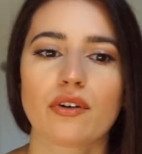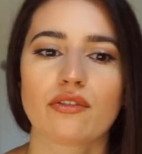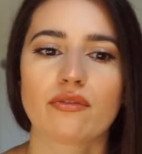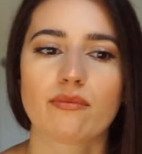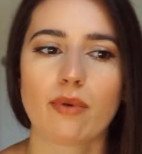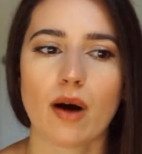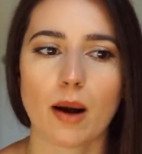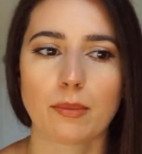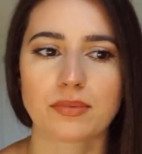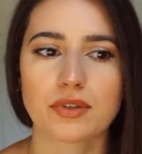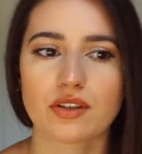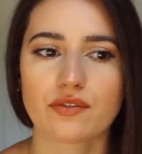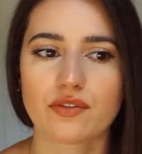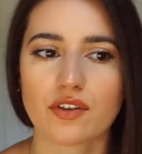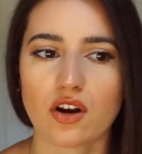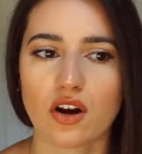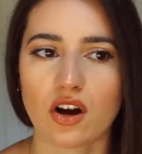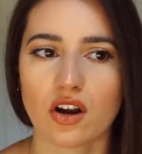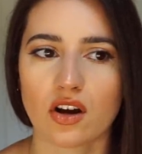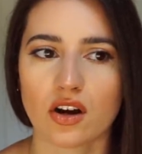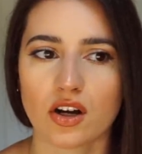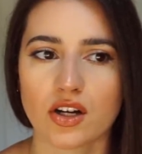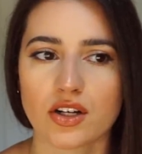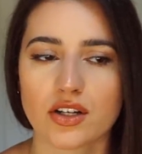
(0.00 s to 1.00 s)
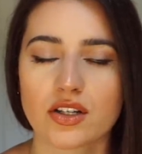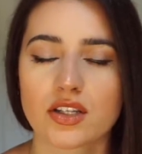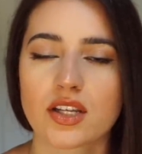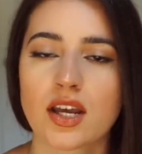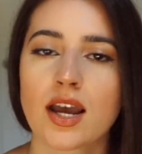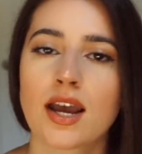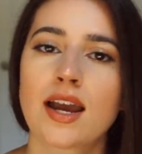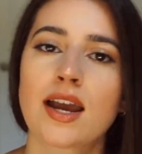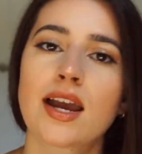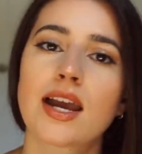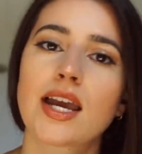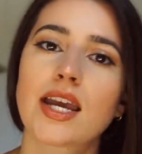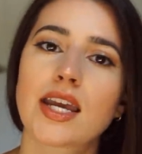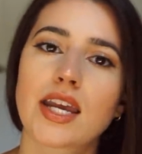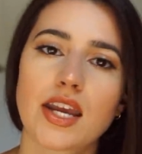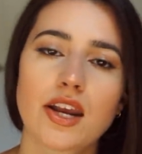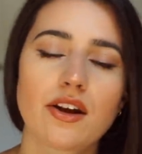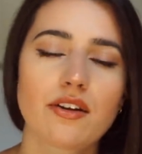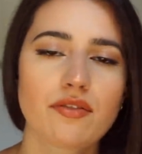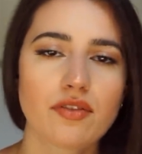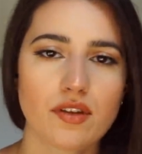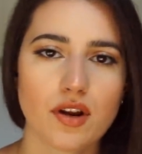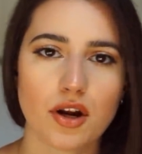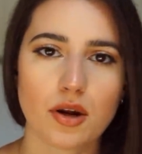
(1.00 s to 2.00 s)
of pops of colors
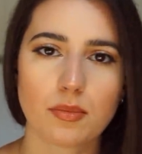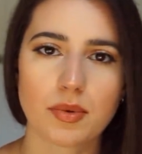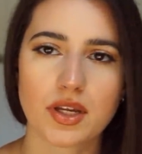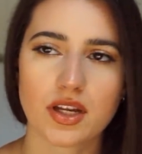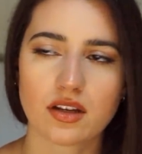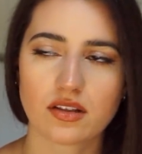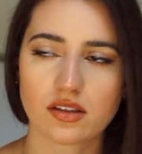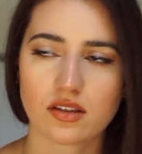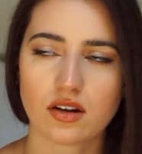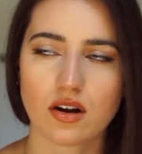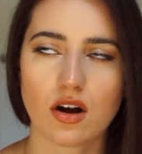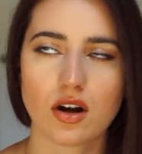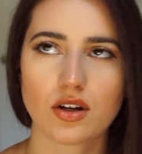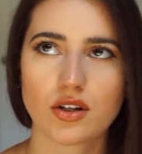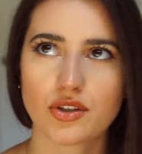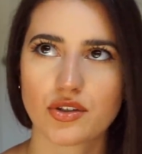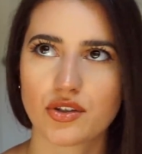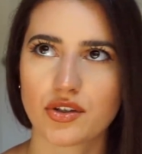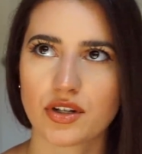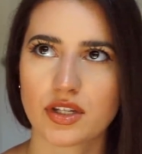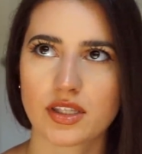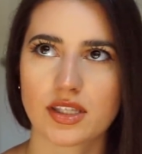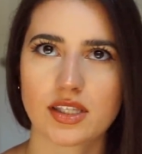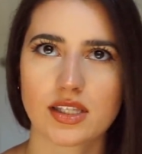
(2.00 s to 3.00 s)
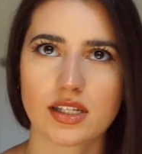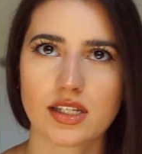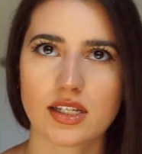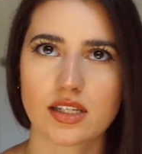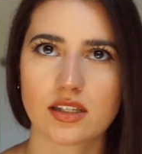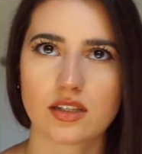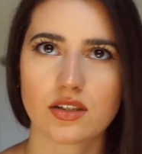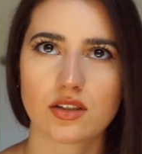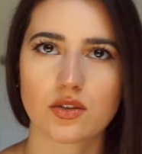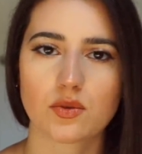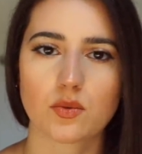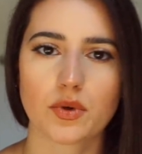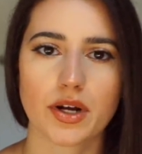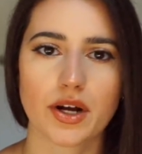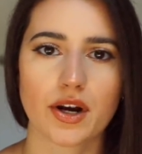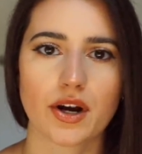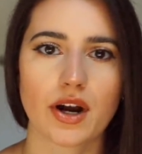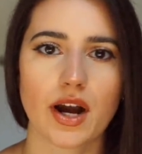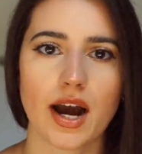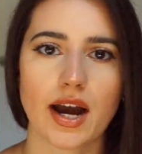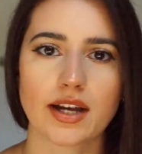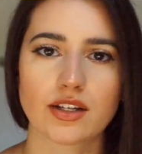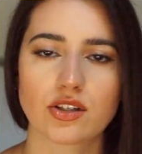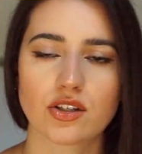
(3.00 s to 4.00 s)
here and there because there are certain seasons
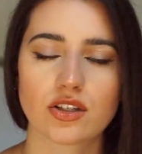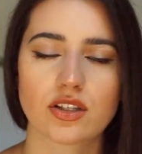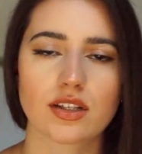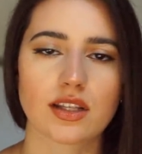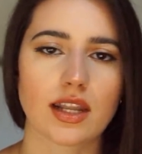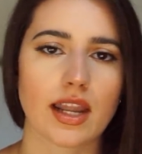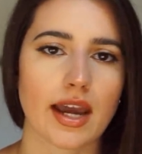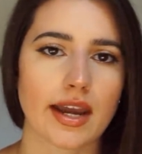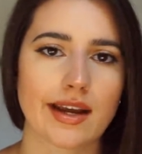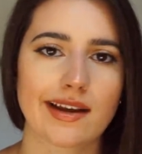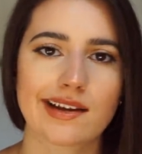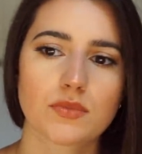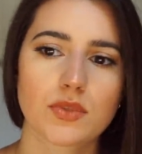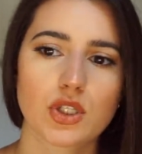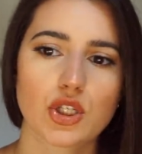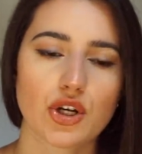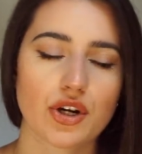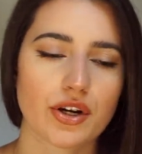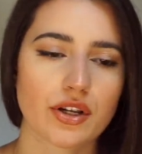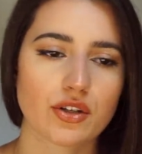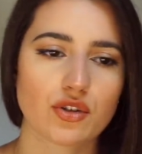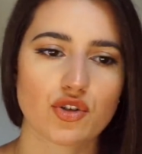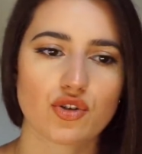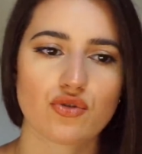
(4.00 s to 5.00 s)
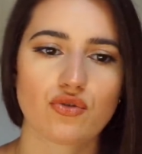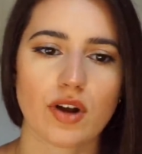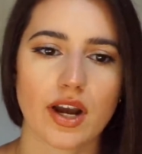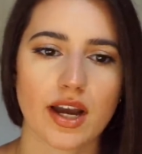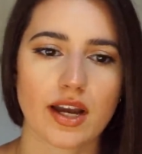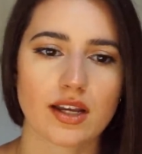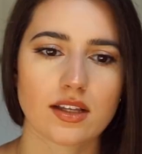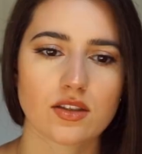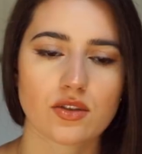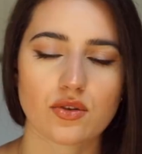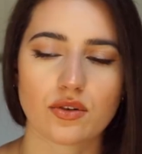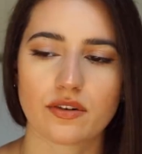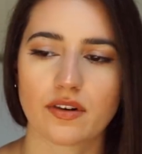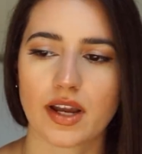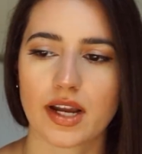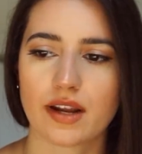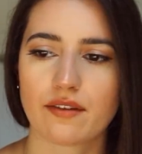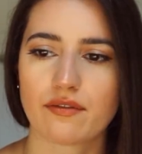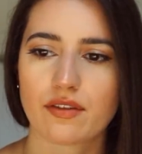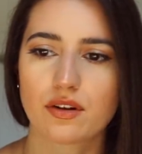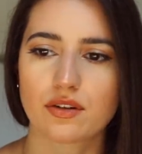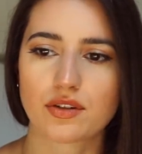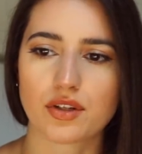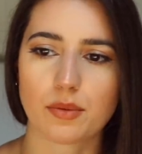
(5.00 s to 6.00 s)
where I just like certain trends, or like
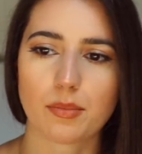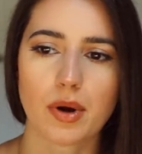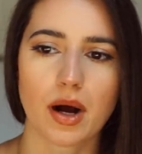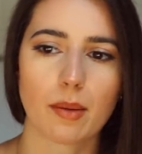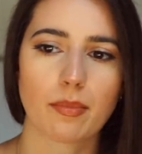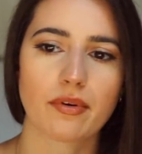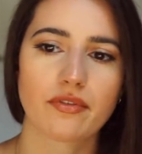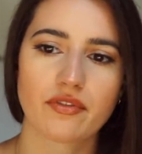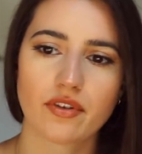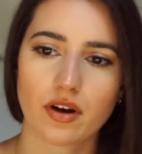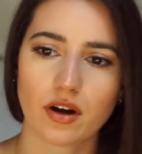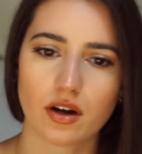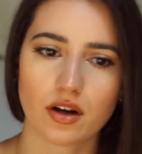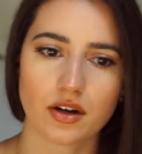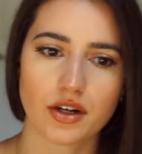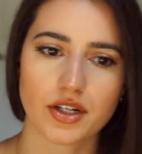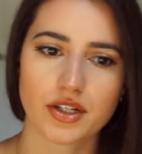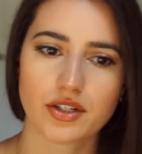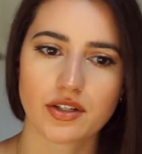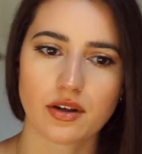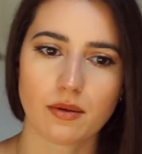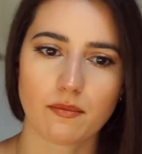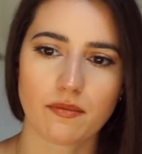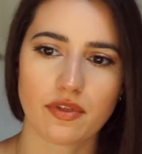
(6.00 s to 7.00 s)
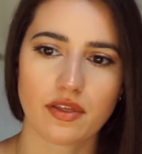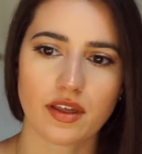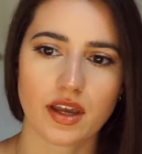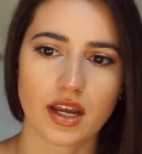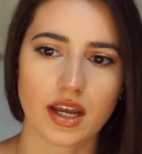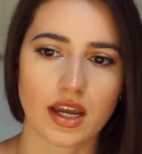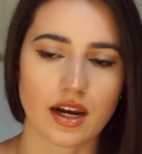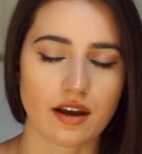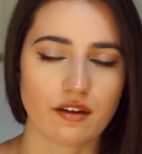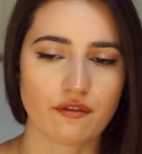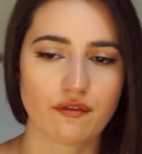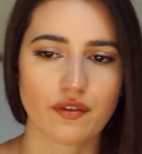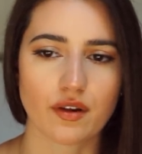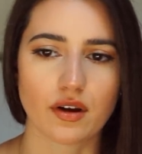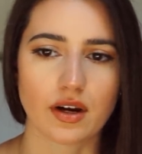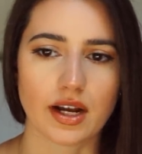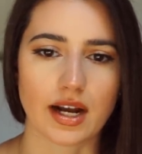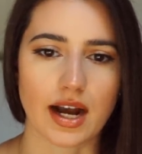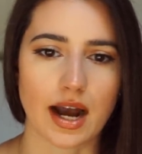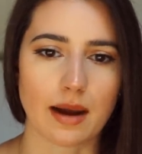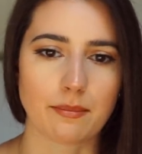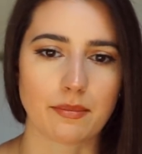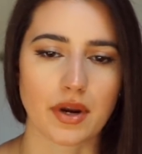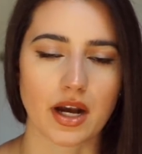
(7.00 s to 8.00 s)
if there's a pop of color or something and I feel
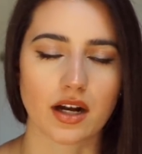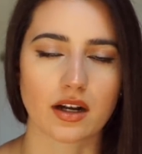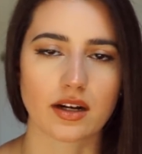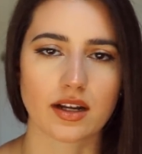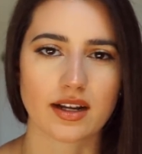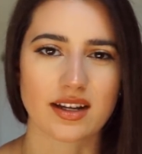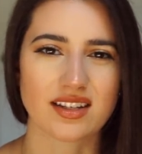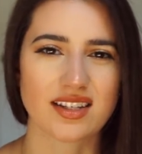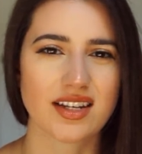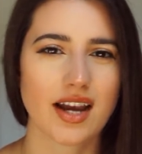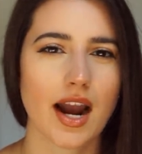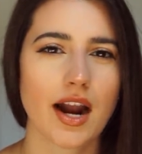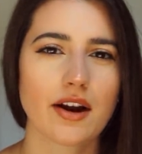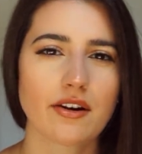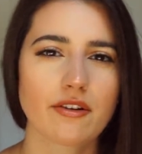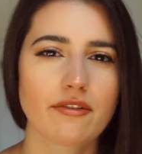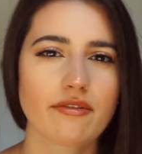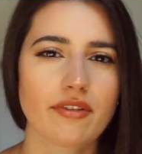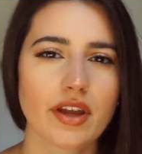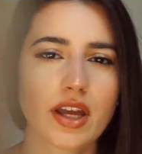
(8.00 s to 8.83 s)
like I'm not gonna get tired of